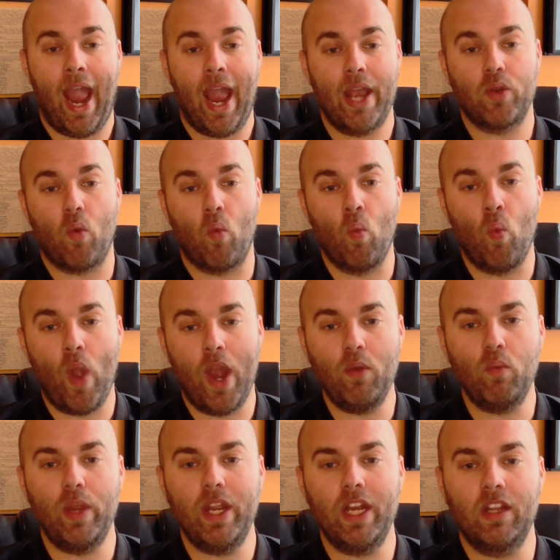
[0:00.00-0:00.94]
And
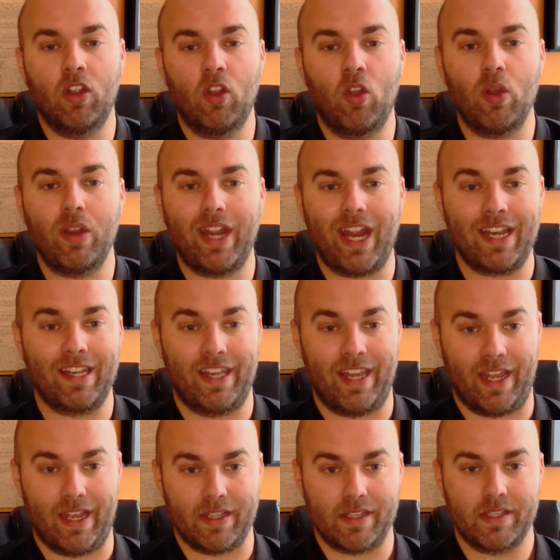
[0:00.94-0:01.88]
when we look
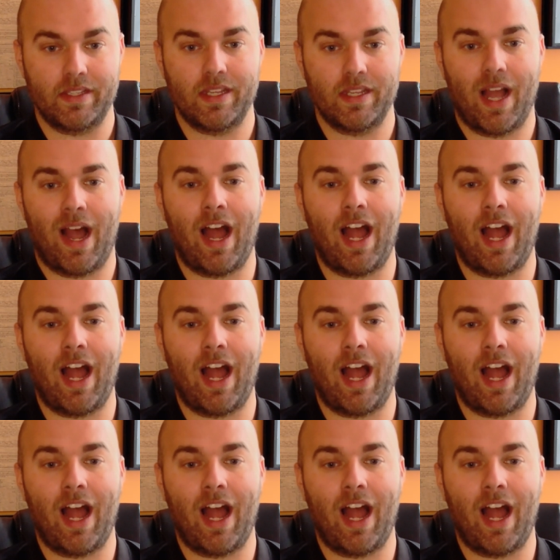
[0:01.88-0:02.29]
at this,